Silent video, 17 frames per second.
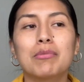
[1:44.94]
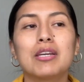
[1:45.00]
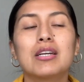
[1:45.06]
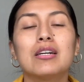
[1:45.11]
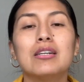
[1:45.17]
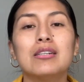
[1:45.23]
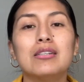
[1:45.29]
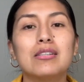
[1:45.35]

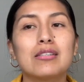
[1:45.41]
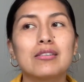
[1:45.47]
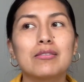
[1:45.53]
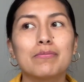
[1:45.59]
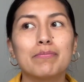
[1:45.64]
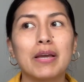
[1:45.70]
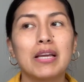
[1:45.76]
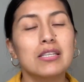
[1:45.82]

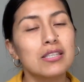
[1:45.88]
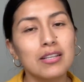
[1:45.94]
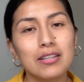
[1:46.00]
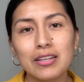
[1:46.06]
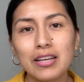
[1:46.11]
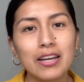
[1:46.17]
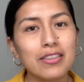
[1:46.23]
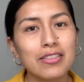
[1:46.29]
because
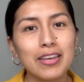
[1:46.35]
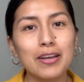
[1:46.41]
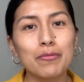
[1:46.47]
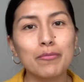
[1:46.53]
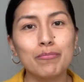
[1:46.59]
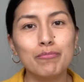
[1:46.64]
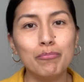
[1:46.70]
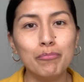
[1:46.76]
basically I
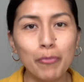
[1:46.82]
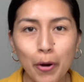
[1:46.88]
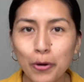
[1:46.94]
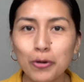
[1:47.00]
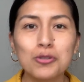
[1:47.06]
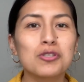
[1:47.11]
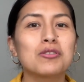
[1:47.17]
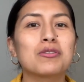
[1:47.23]
think
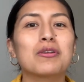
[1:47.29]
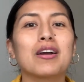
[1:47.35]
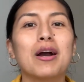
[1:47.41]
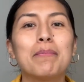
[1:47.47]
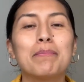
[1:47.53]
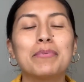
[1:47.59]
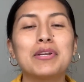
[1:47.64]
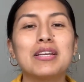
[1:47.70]
most
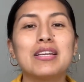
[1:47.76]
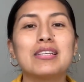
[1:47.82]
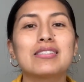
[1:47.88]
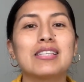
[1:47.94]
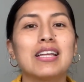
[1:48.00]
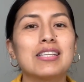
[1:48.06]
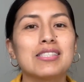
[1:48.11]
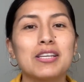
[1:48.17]

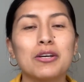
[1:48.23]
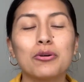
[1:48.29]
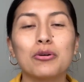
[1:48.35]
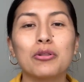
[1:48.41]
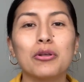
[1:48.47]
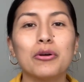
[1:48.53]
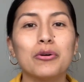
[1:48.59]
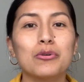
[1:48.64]
companies that
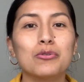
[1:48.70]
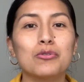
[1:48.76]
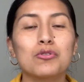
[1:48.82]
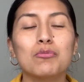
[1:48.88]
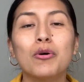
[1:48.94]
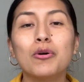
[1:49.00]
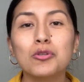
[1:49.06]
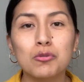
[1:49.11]
sell
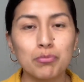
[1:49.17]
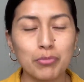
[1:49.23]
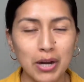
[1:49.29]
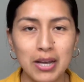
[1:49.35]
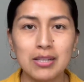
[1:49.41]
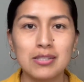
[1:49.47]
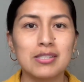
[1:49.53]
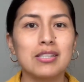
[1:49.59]
clothes, most
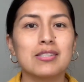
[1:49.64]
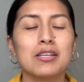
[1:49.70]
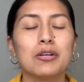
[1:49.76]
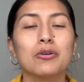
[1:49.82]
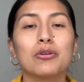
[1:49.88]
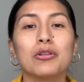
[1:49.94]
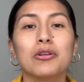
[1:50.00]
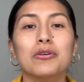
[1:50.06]
brands that
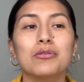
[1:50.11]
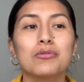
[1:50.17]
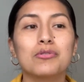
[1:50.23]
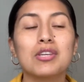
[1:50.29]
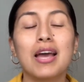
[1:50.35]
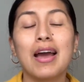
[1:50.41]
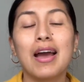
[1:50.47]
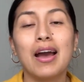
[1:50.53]
sell
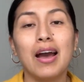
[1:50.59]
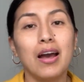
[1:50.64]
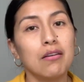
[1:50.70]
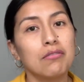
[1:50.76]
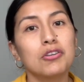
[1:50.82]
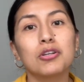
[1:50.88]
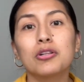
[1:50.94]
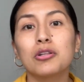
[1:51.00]
clothes,
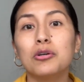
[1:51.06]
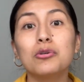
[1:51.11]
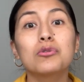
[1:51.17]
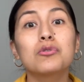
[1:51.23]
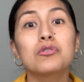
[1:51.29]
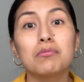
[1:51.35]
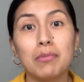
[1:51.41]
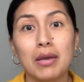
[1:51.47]
have their
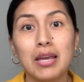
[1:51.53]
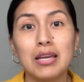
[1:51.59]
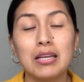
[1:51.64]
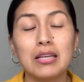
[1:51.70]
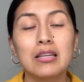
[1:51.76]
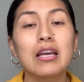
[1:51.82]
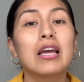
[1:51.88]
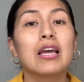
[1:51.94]
clothes
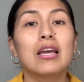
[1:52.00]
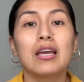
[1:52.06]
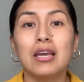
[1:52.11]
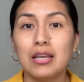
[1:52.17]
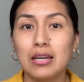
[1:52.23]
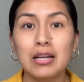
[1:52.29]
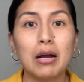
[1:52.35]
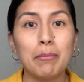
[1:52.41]
made
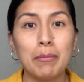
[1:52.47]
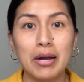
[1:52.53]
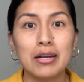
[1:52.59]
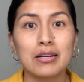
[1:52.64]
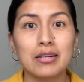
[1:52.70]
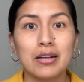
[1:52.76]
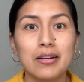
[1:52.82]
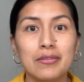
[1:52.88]
in
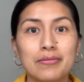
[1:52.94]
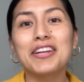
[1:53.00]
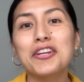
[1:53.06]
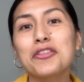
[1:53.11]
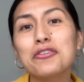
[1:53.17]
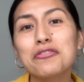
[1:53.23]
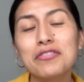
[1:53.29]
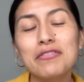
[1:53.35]
Gamarra.
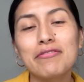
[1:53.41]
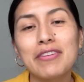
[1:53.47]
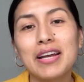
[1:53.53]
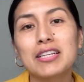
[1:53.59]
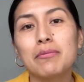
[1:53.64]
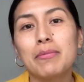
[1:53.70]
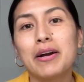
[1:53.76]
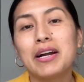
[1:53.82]
Another fun
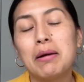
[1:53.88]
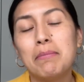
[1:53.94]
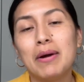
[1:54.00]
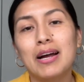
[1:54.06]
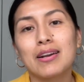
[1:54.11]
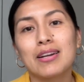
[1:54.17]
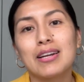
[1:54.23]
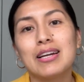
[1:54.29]
fact about
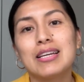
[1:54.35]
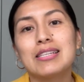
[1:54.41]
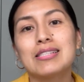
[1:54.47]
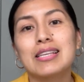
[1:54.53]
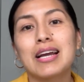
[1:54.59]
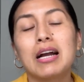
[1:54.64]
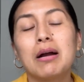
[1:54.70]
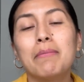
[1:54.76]
Gamarra
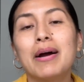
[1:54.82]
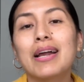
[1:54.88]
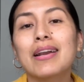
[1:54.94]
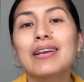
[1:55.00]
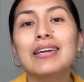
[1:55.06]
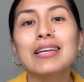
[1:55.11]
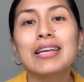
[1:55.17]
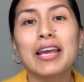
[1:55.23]
is that Gamarra